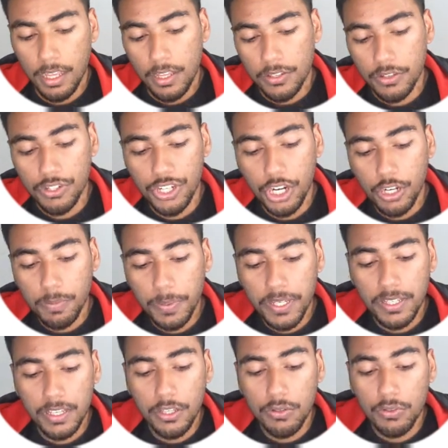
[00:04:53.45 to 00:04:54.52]
So
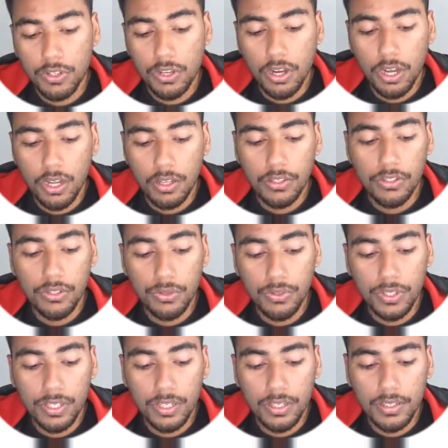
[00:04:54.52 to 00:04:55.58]
gRPC user call
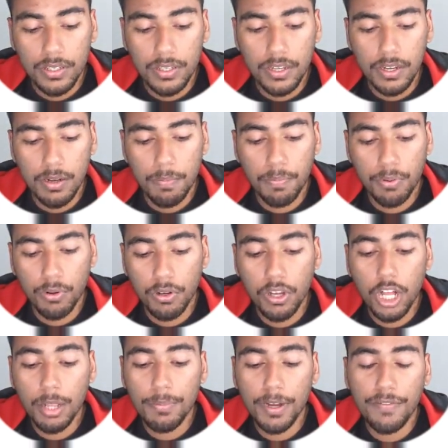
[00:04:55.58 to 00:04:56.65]
uses
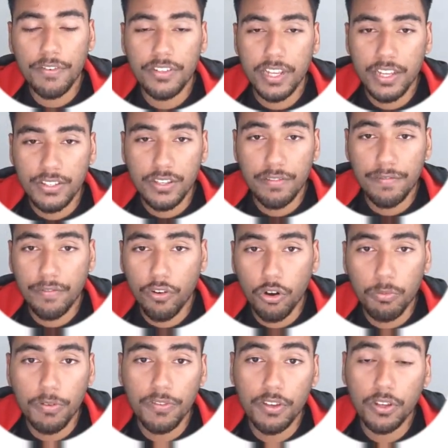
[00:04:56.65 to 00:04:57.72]
protocol buffers as a
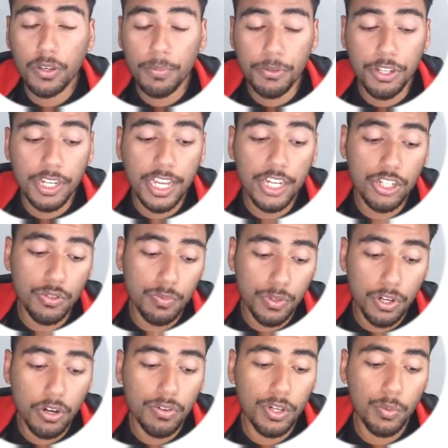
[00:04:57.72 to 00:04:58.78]
form of communication. We
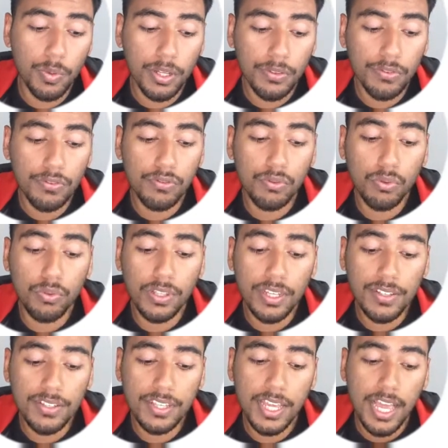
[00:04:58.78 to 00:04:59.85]
already went through
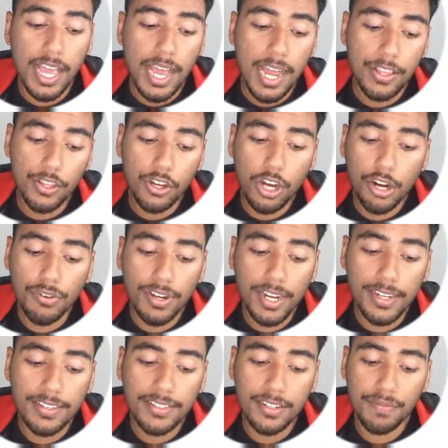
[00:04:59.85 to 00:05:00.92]
this, and the
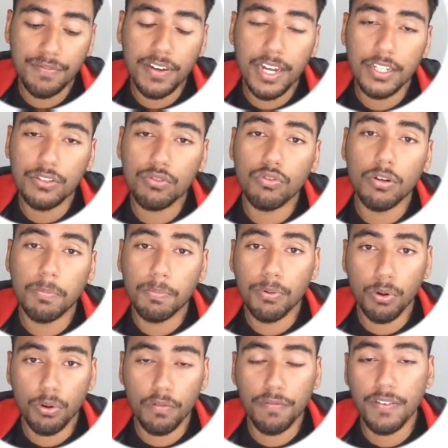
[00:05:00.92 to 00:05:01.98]
contract is defined through a
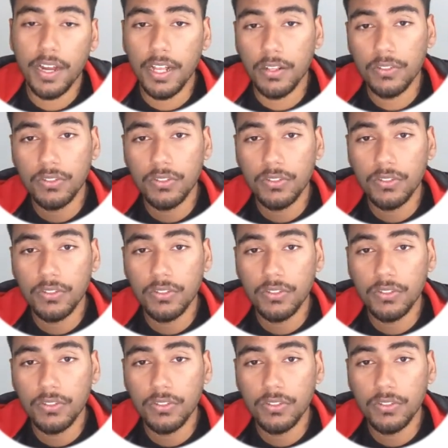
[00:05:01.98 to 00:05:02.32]
protofile.